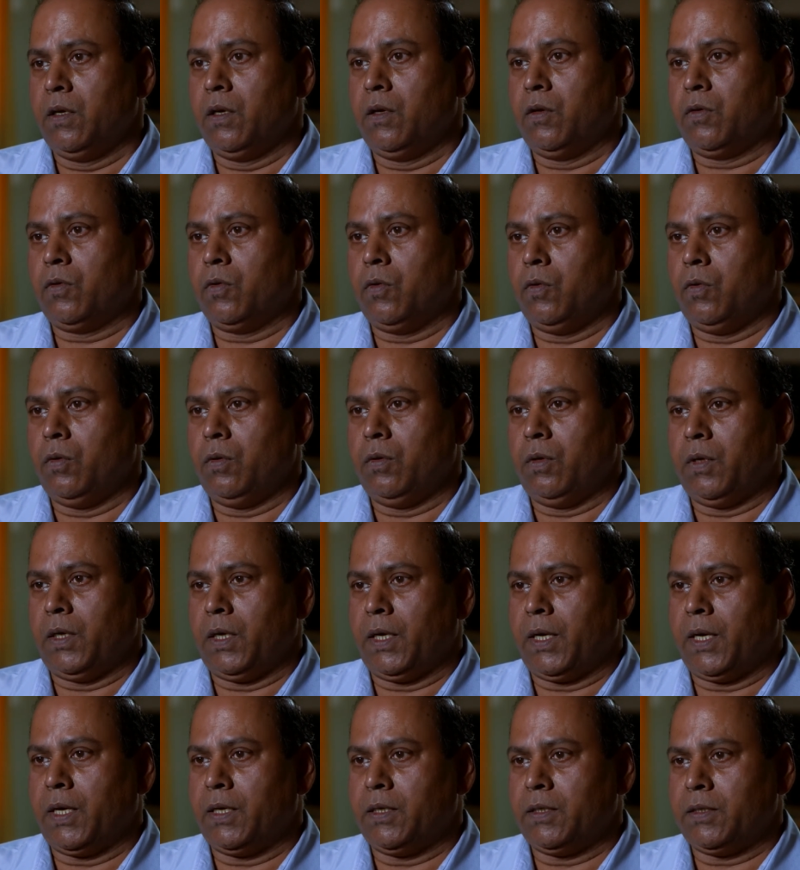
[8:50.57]
So, I
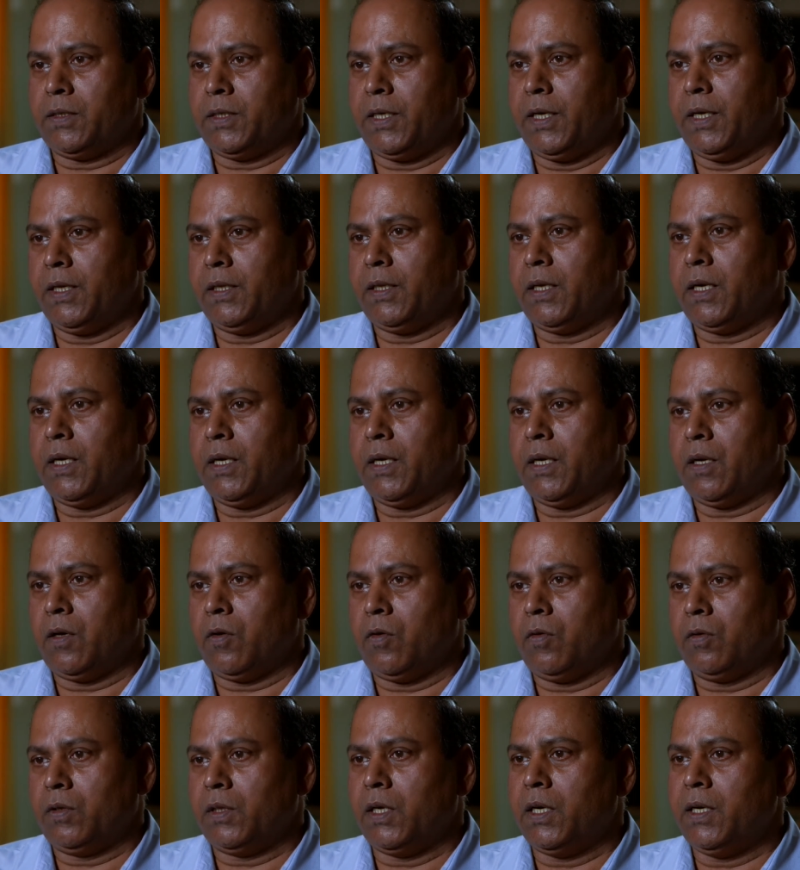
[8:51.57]
can say that
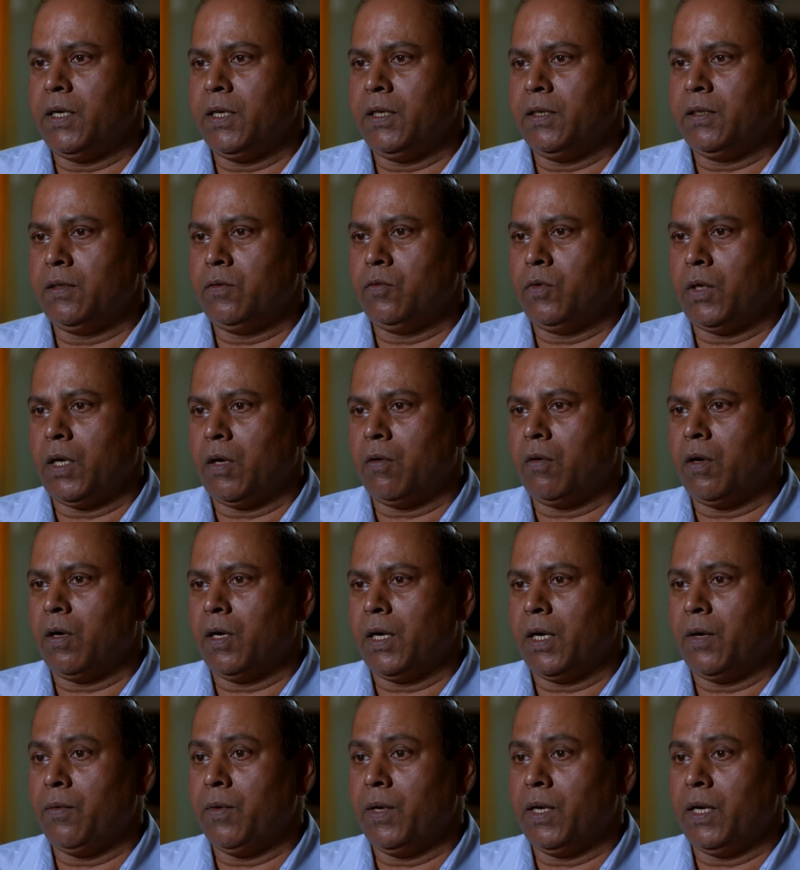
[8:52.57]
around thirty, we have
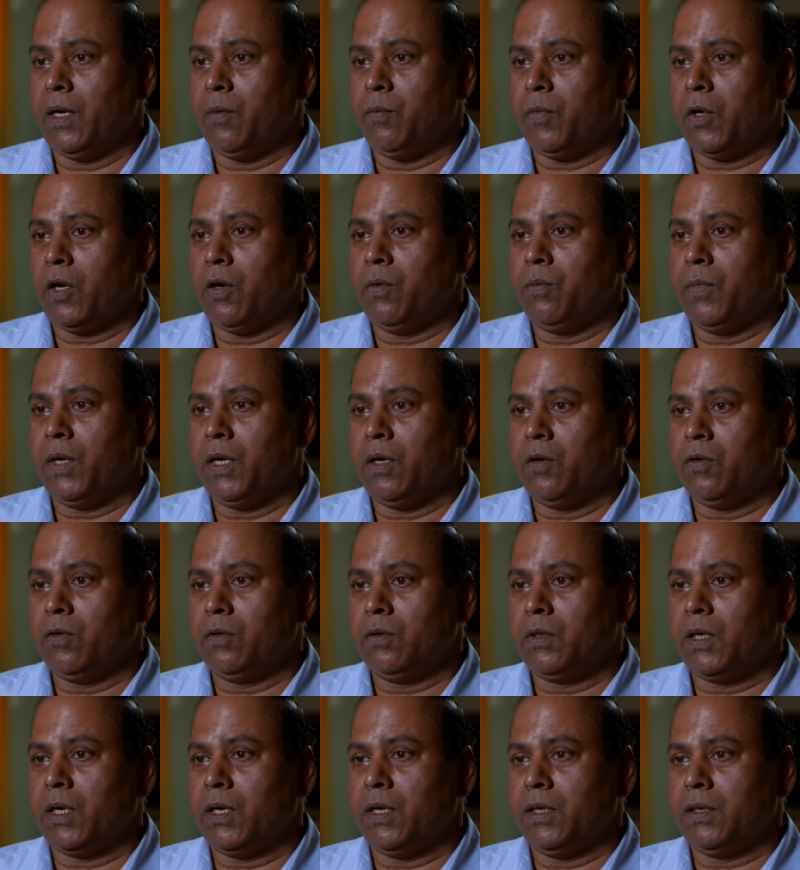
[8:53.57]
given employment to
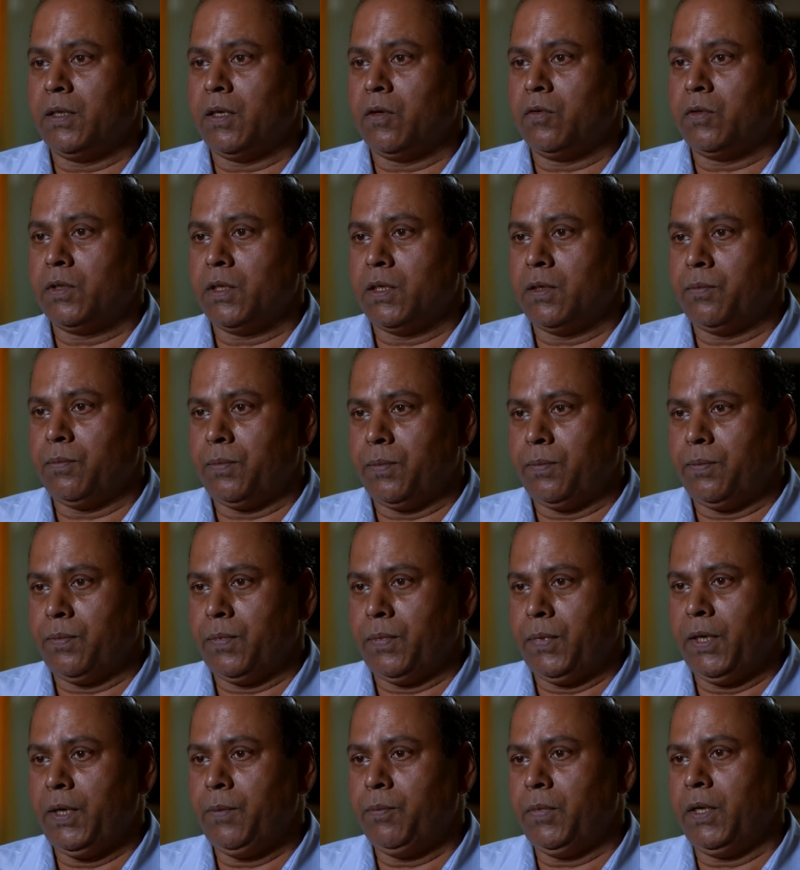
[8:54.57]
thirty thousand
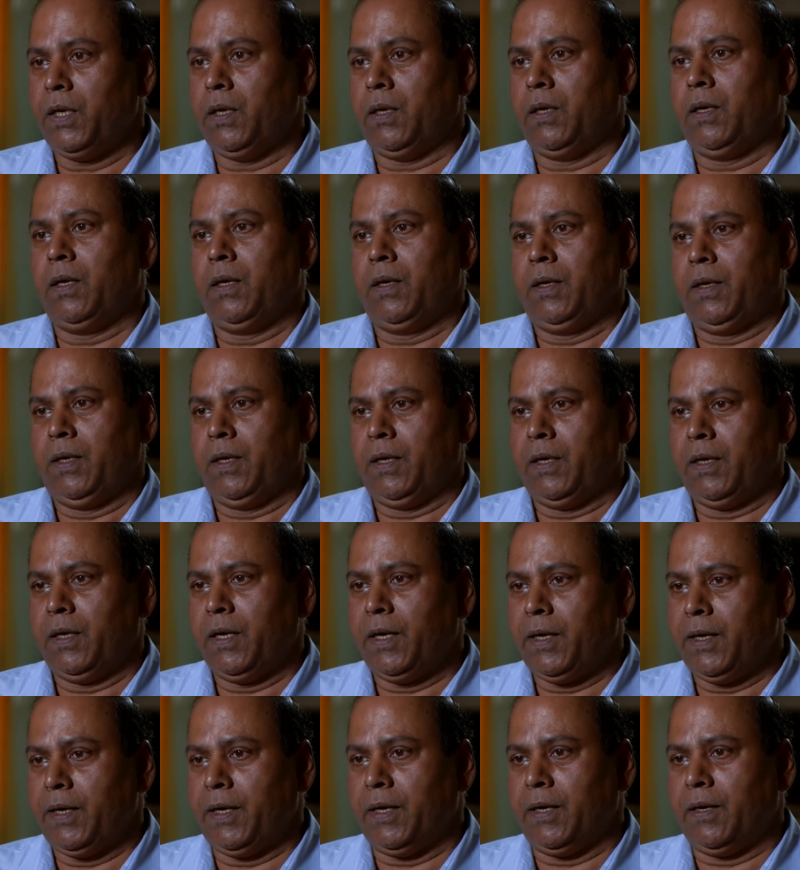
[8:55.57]
people in
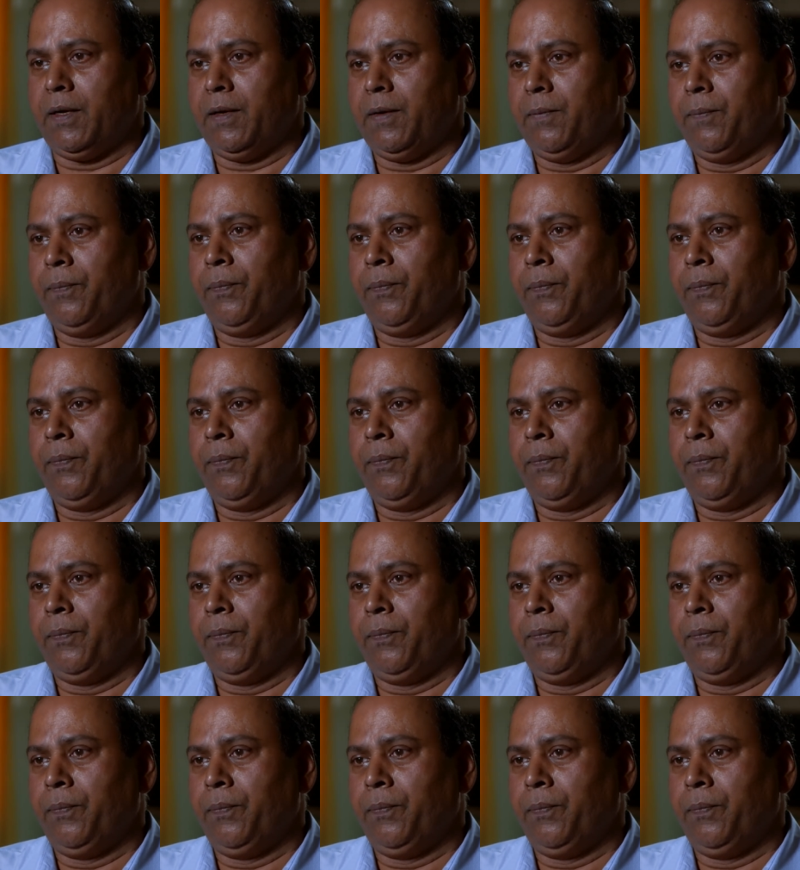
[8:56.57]
India.